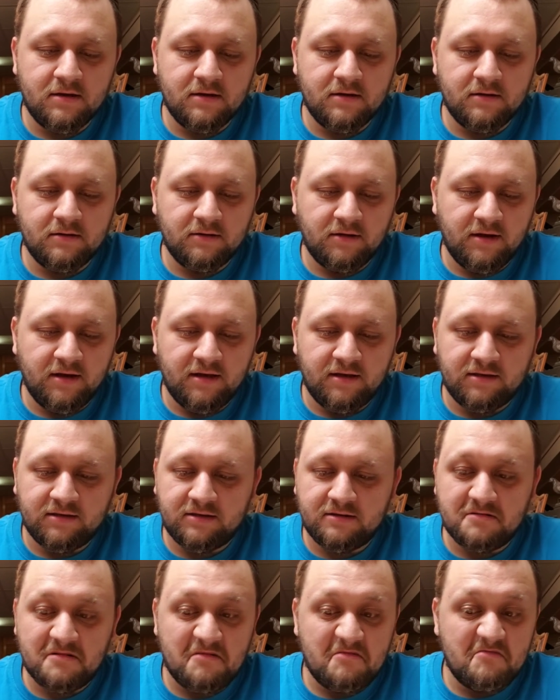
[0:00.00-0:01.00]

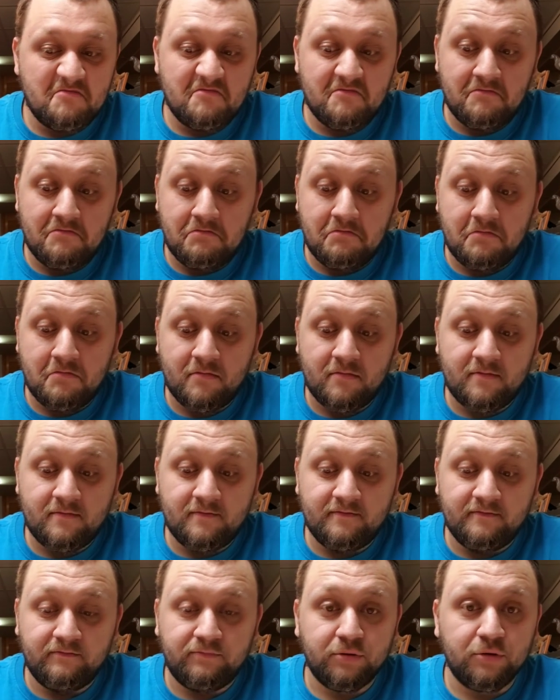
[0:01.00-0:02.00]
Like,
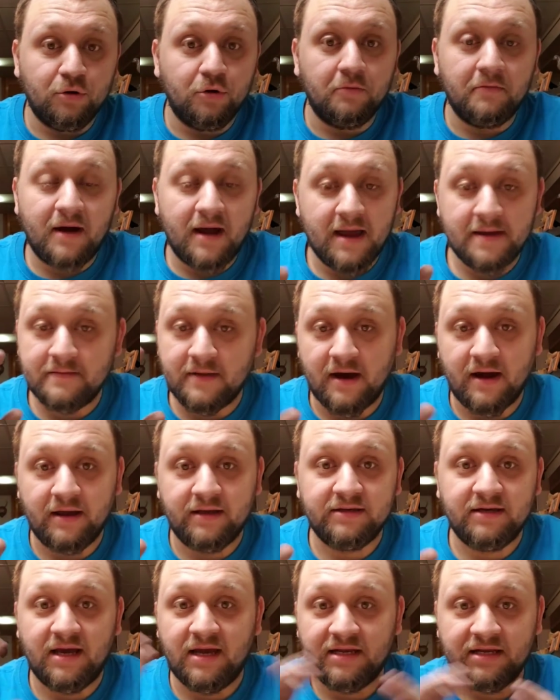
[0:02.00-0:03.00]
blew my
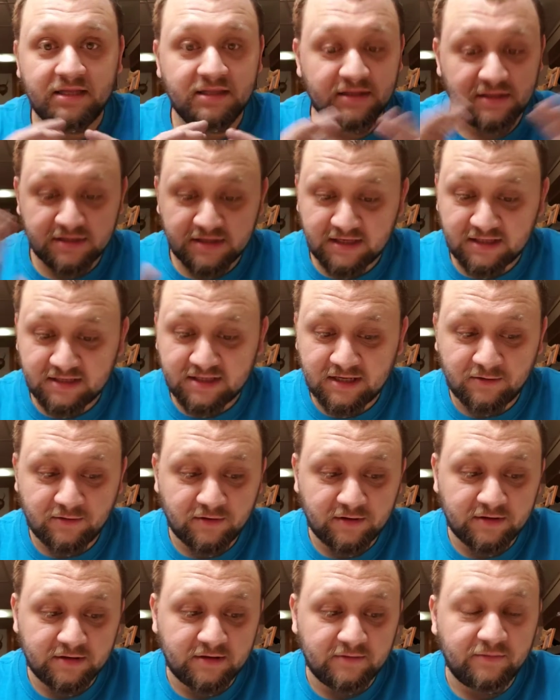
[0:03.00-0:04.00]
mind. I didn't think they were
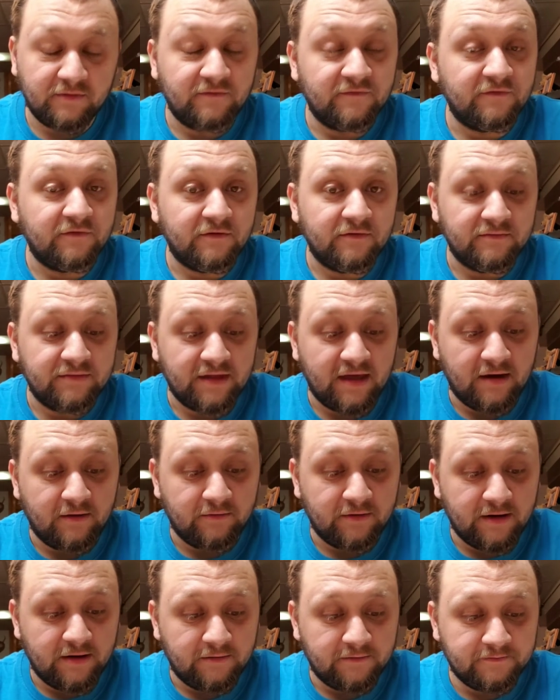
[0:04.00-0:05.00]
going to perform that
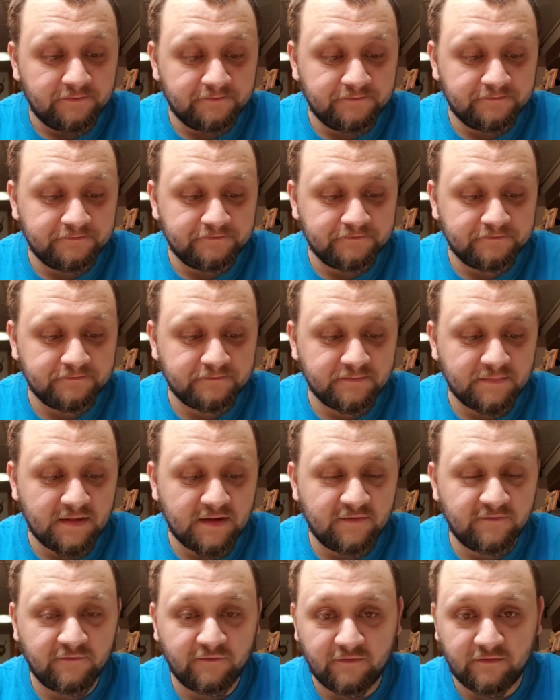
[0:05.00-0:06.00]
well.
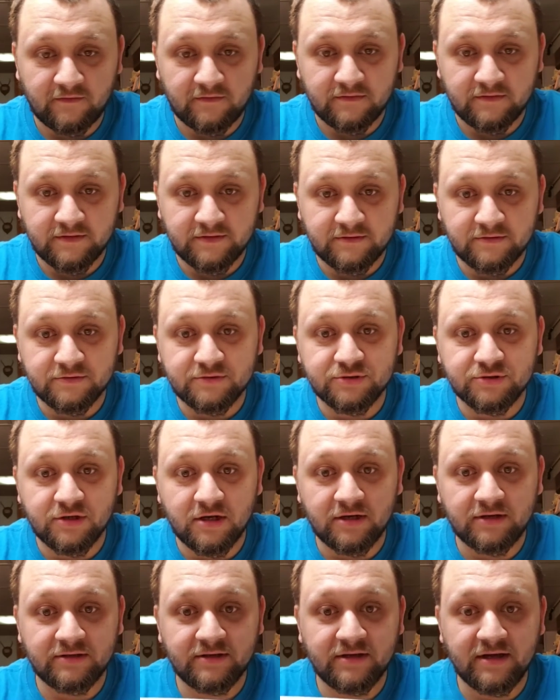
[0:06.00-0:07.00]
For a little
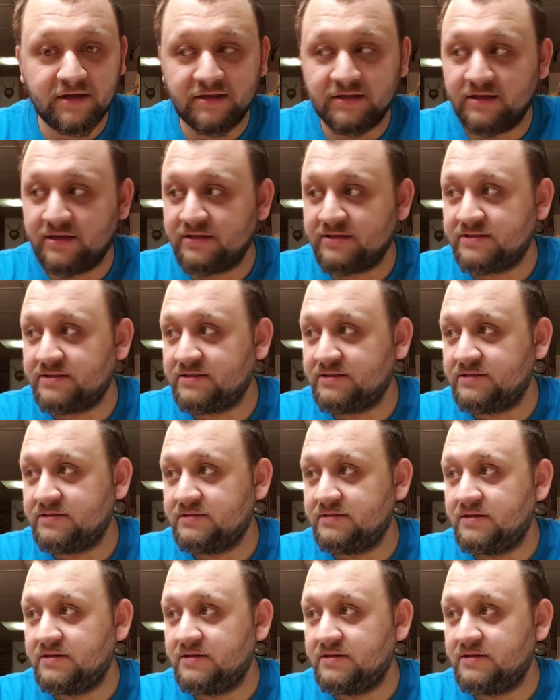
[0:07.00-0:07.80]
truck like this,